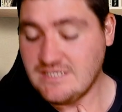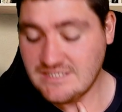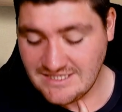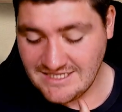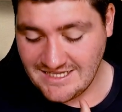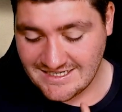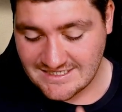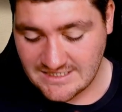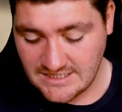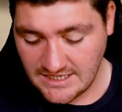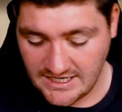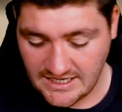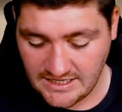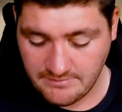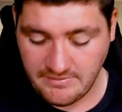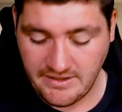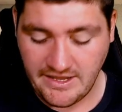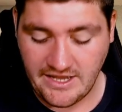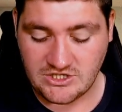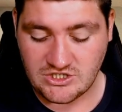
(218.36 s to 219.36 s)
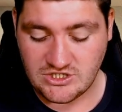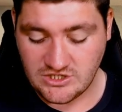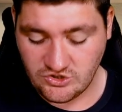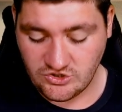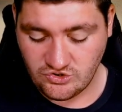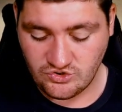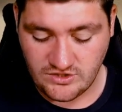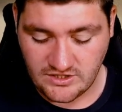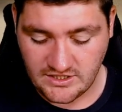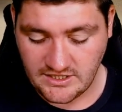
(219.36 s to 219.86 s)
the entire match,
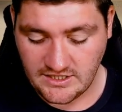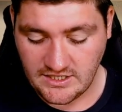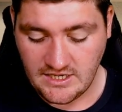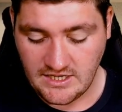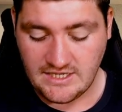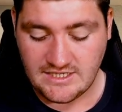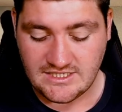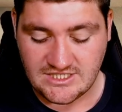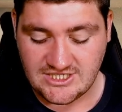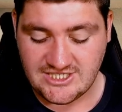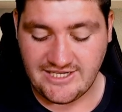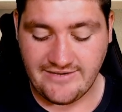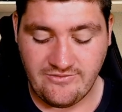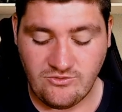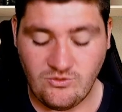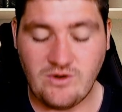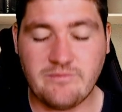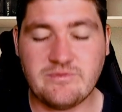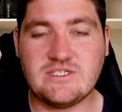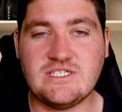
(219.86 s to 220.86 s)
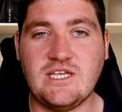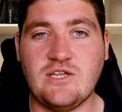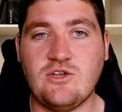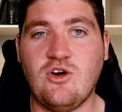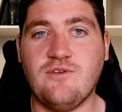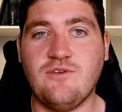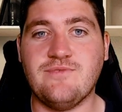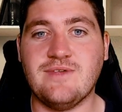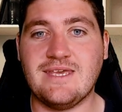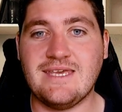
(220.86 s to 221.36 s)
literally 71%
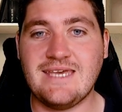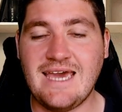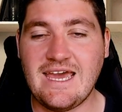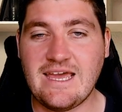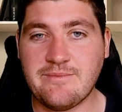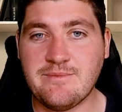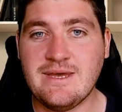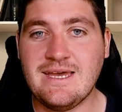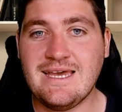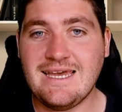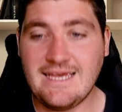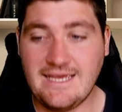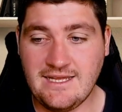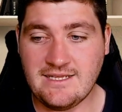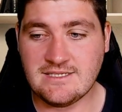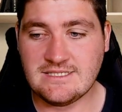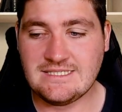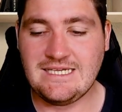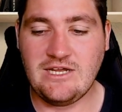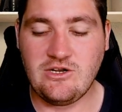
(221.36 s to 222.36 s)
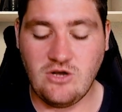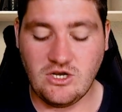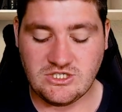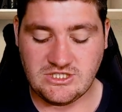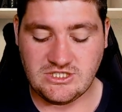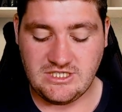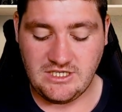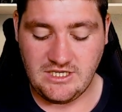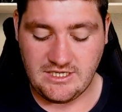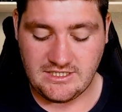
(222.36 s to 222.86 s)
of the game, inside
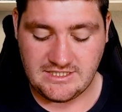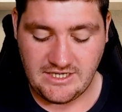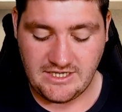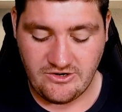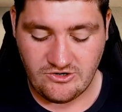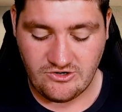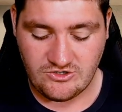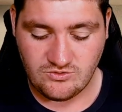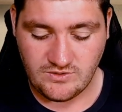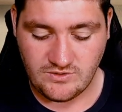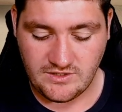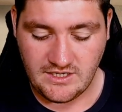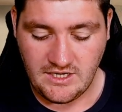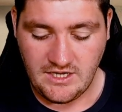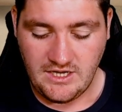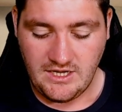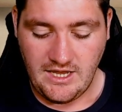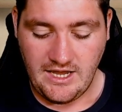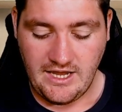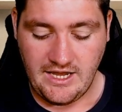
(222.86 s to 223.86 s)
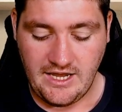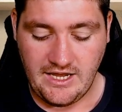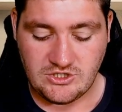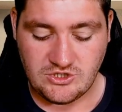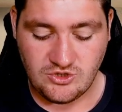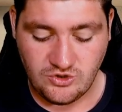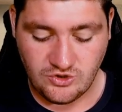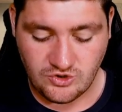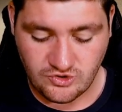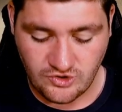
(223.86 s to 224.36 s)
Argentinian territory. Uh,
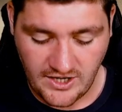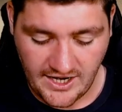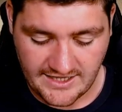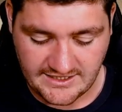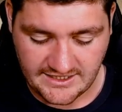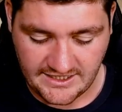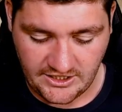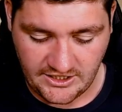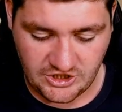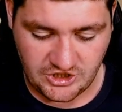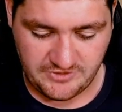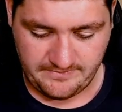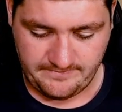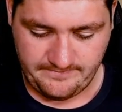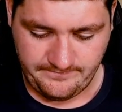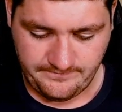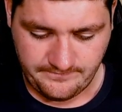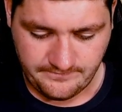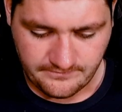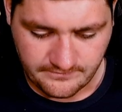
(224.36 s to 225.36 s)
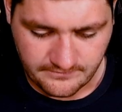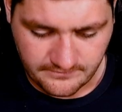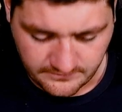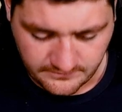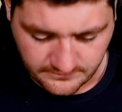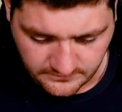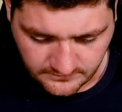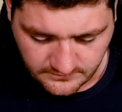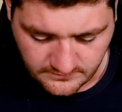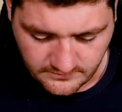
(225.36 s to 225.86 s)
two tries each.
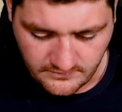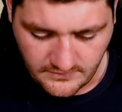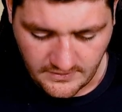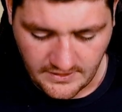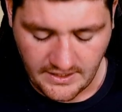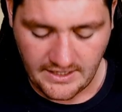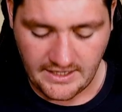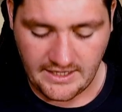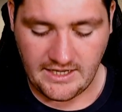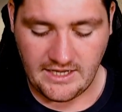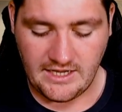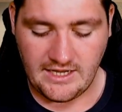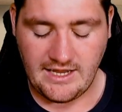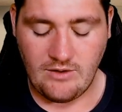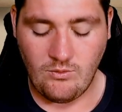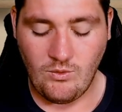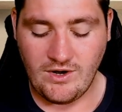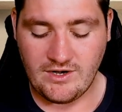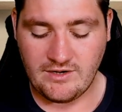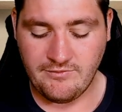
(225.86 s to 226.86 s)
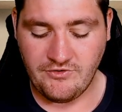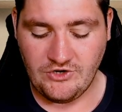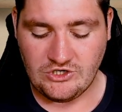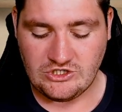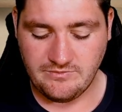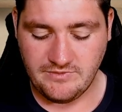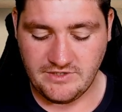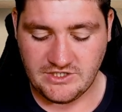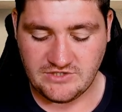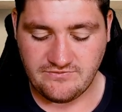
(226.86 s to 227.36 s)
Uh, one
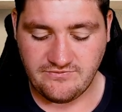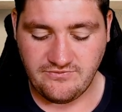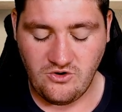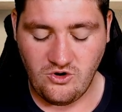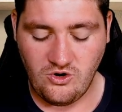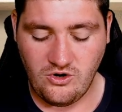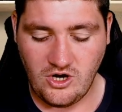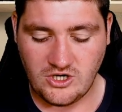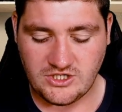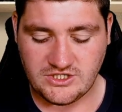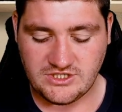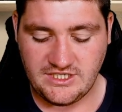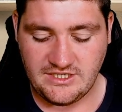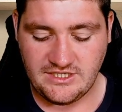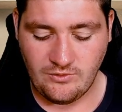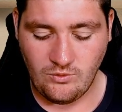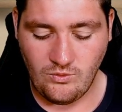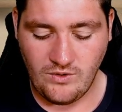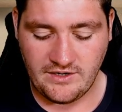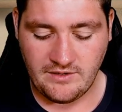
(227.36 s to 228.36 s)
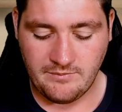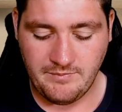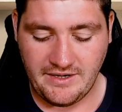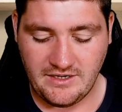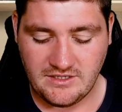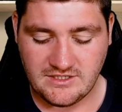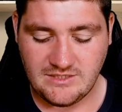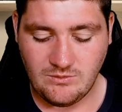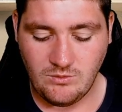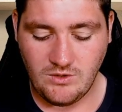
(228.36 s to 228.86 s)
conversion missed for Argentina, but one
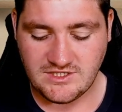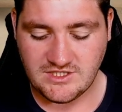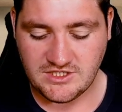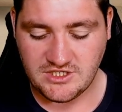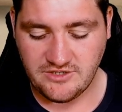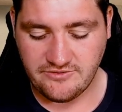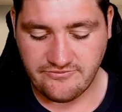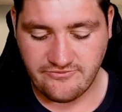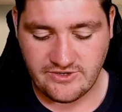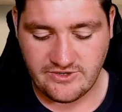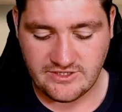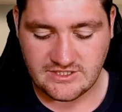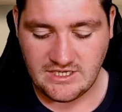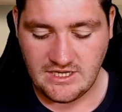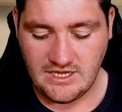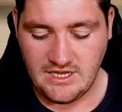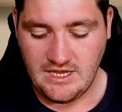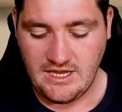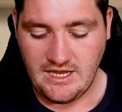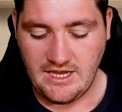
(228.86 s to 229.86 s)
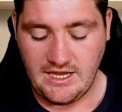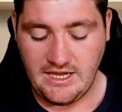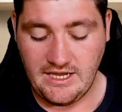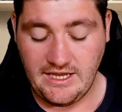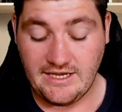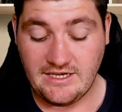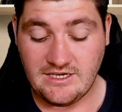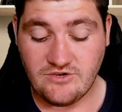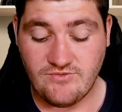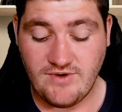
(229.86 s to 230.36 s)
penalty was the difference. Uh,
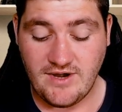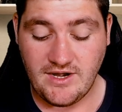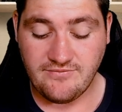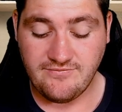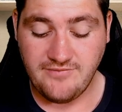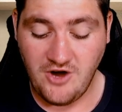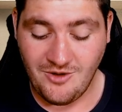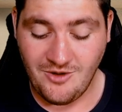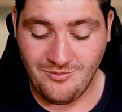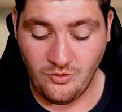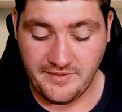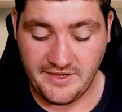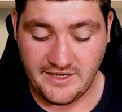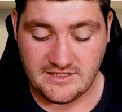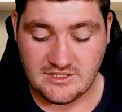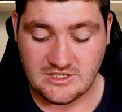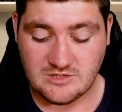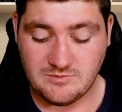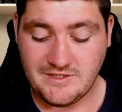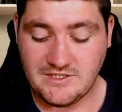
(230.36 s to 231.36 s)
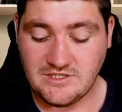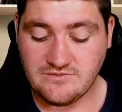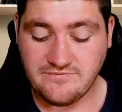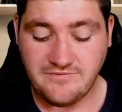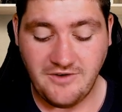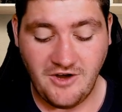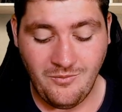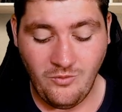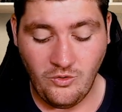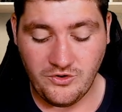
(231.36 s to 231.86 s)
England running far more meters, beating
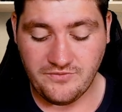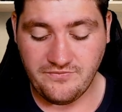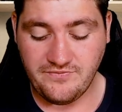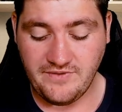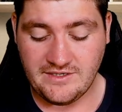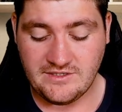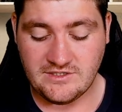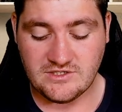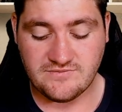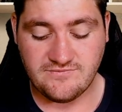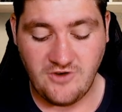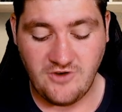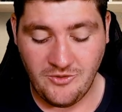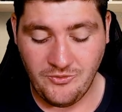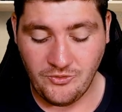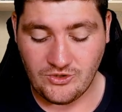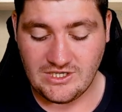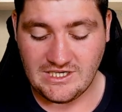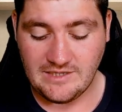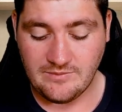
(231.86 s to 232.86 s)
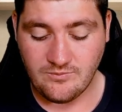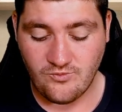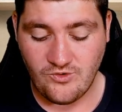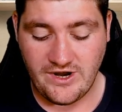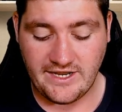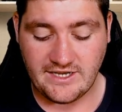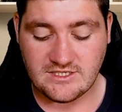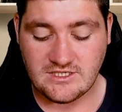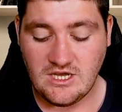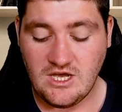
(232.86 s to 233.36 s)
far more defenders, far more clean
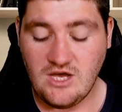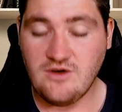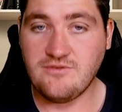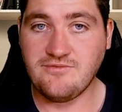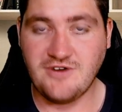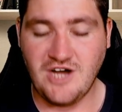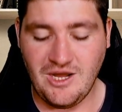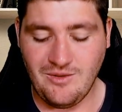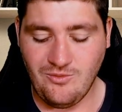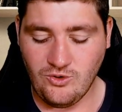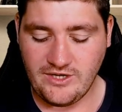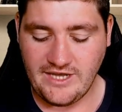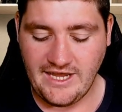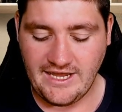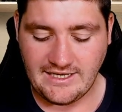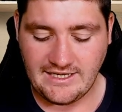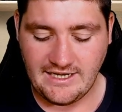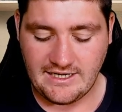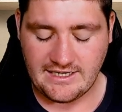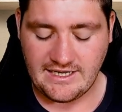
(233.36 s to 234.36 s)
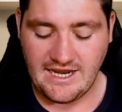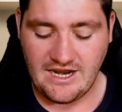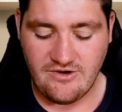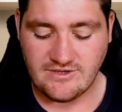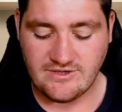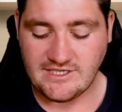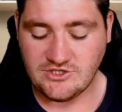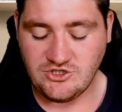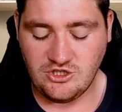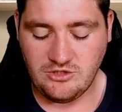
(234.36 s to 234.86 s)
breaks, far more getting down
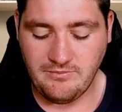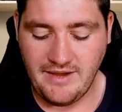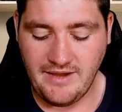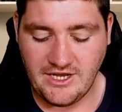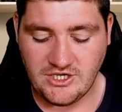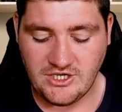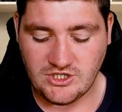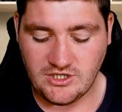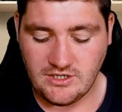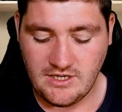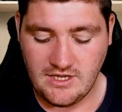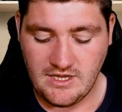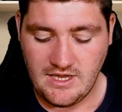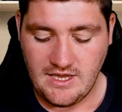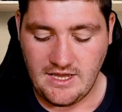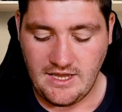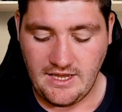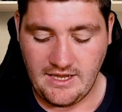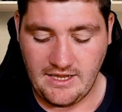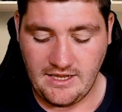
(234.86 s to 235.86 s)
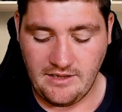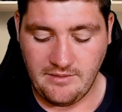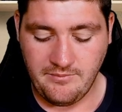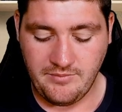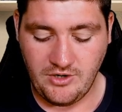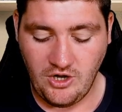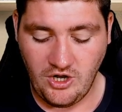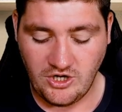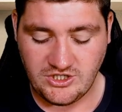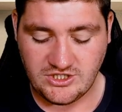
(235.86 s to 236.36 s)
carries, as you'd imagine. Um,
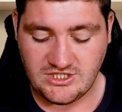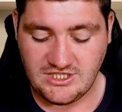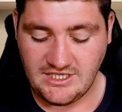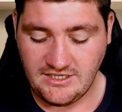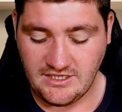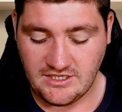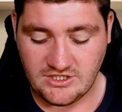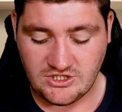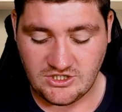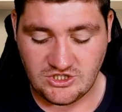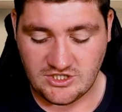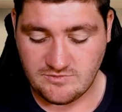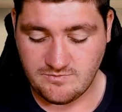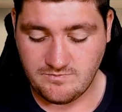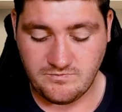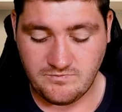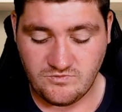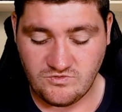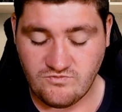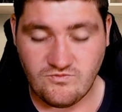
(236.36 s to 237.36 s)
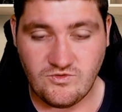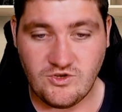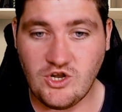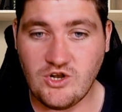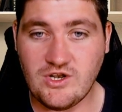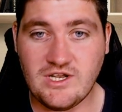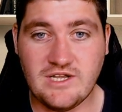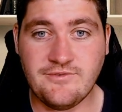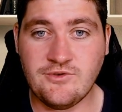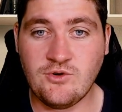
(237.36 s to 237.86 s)
but Argentina just, you know,
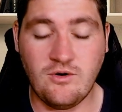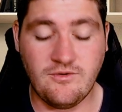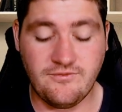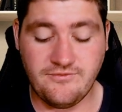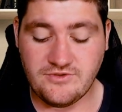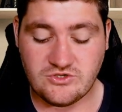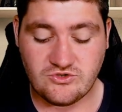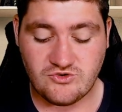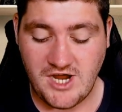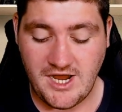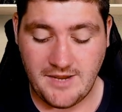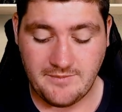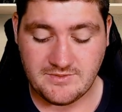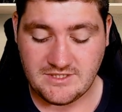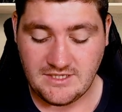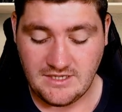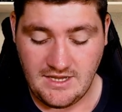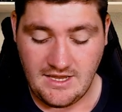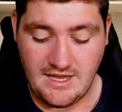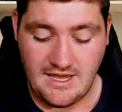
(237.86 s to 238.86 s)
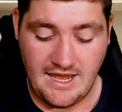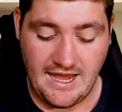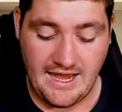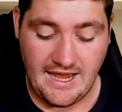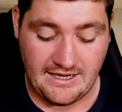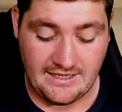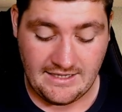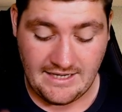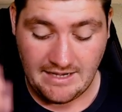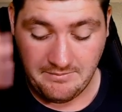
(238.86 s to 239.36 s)
living off the scraps
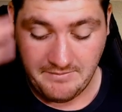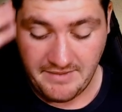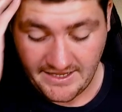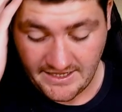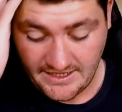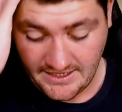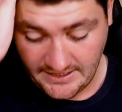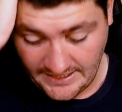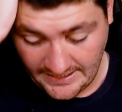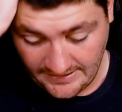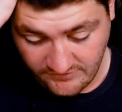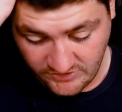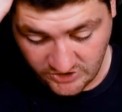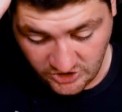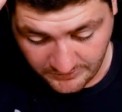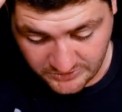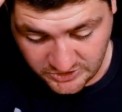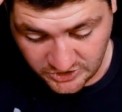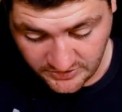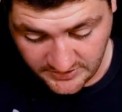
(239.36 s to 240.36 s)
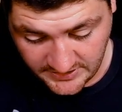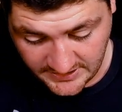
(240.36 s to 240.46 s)
and, and making every opportunity